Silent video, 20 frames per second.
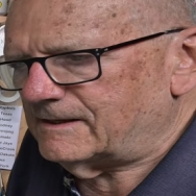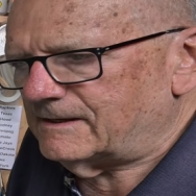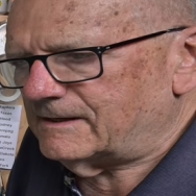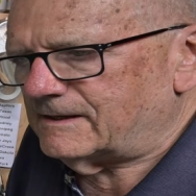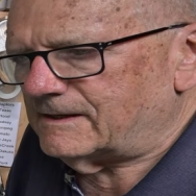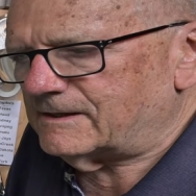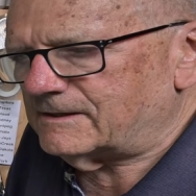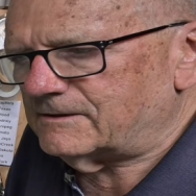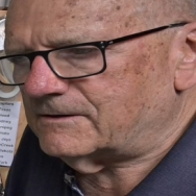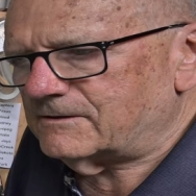
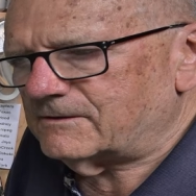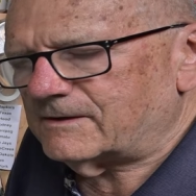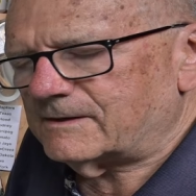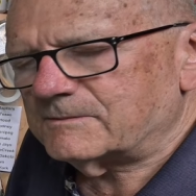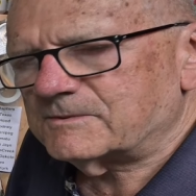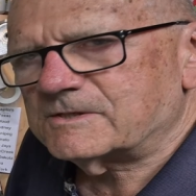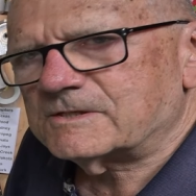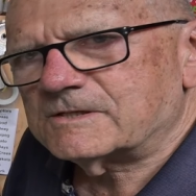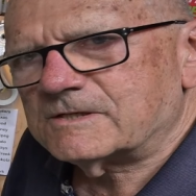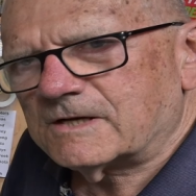I, I don't know,
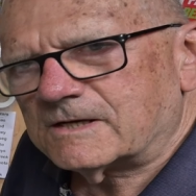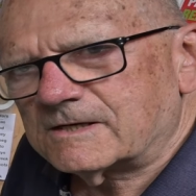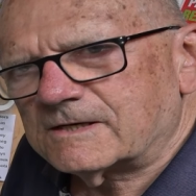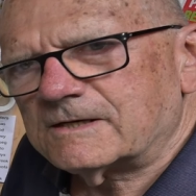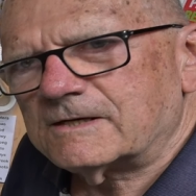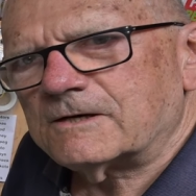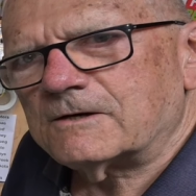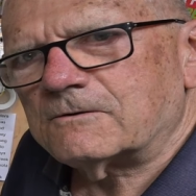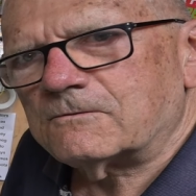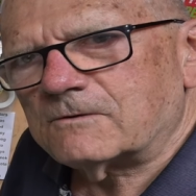I'm stuck
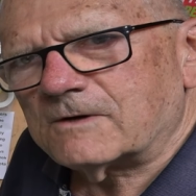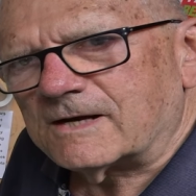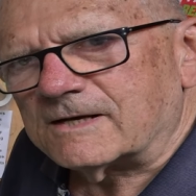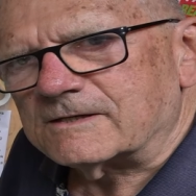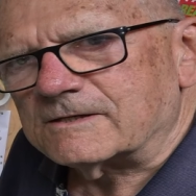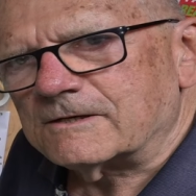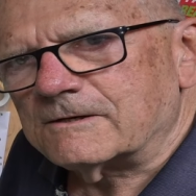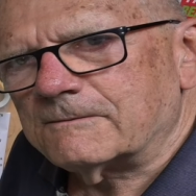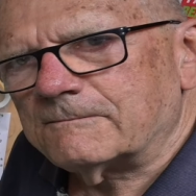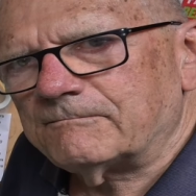in a
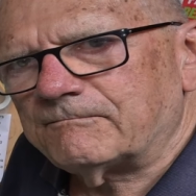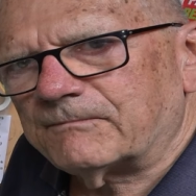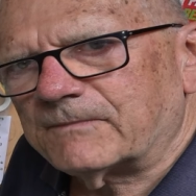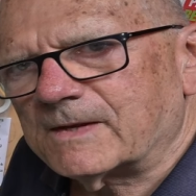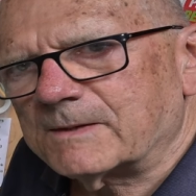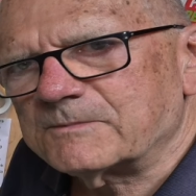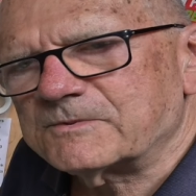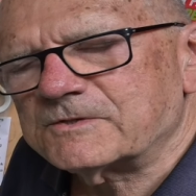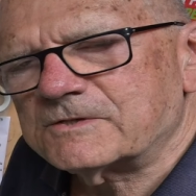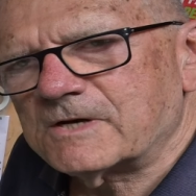rut.
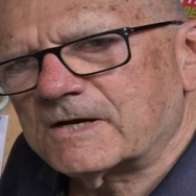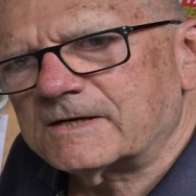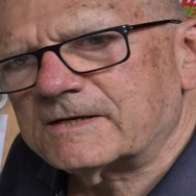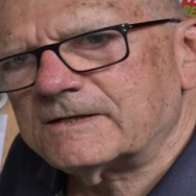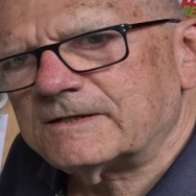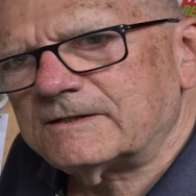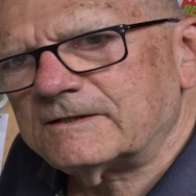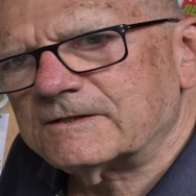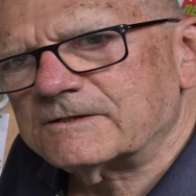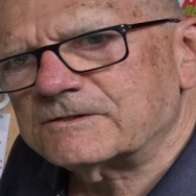I'm stuck
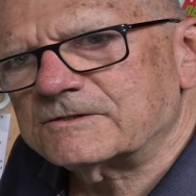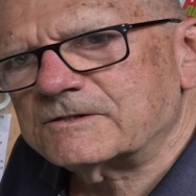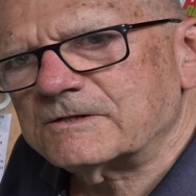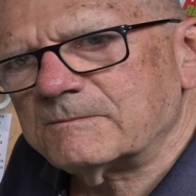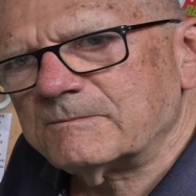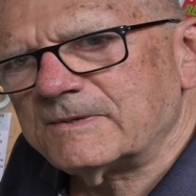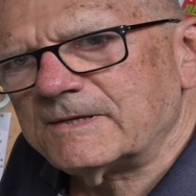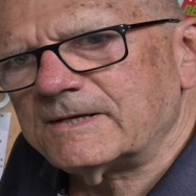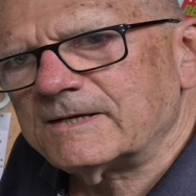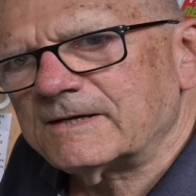in this
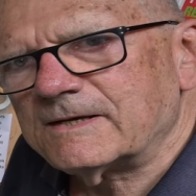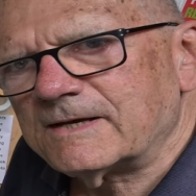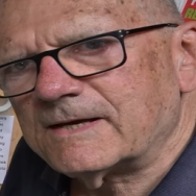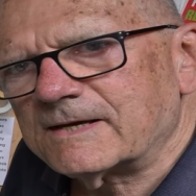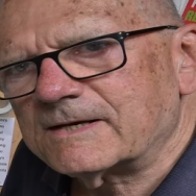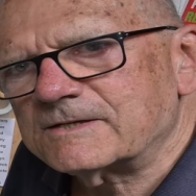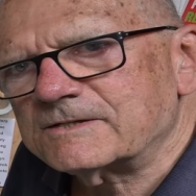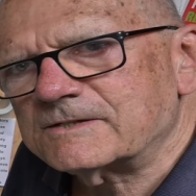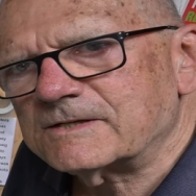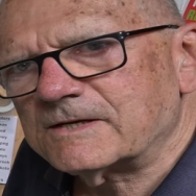Tamiya
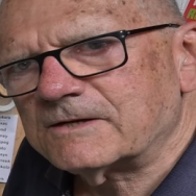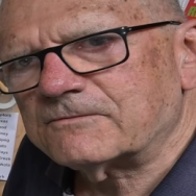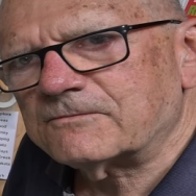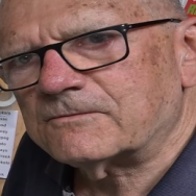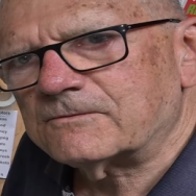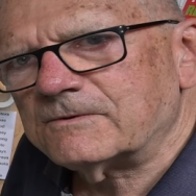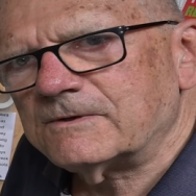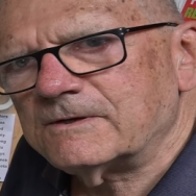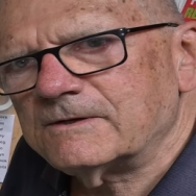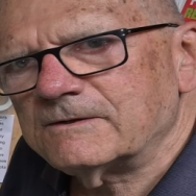X F
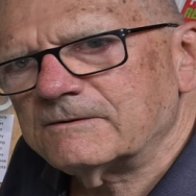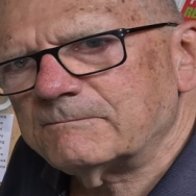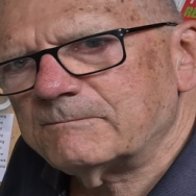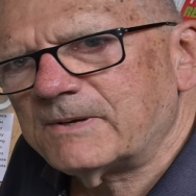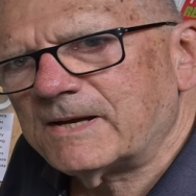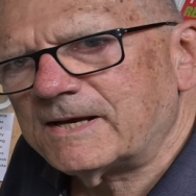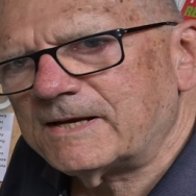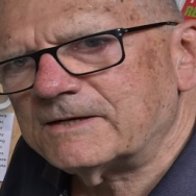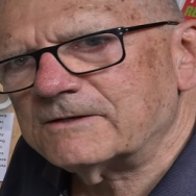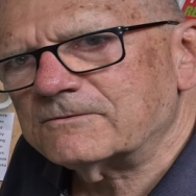
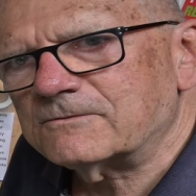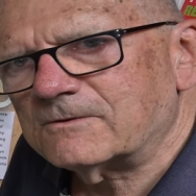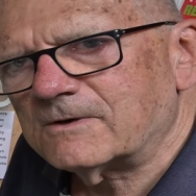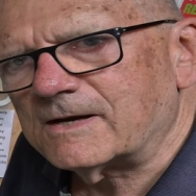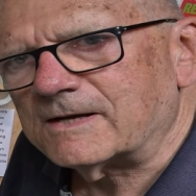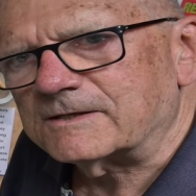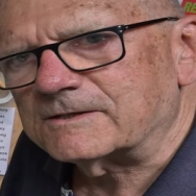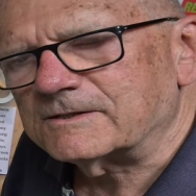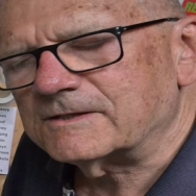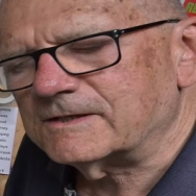paint
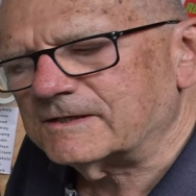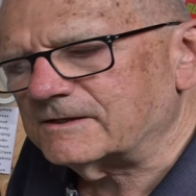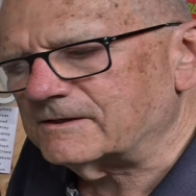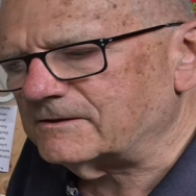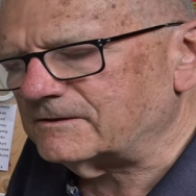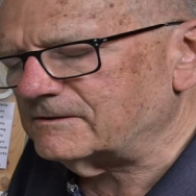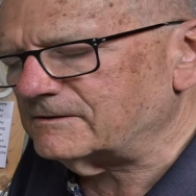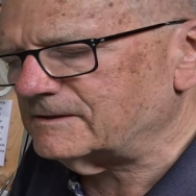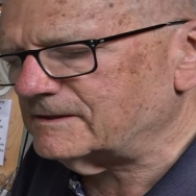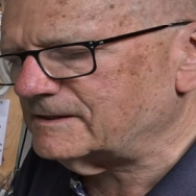rut, you
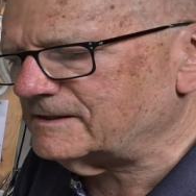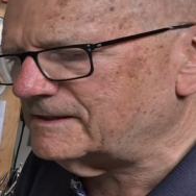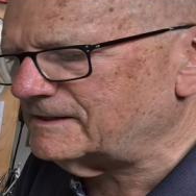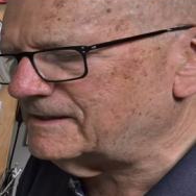know?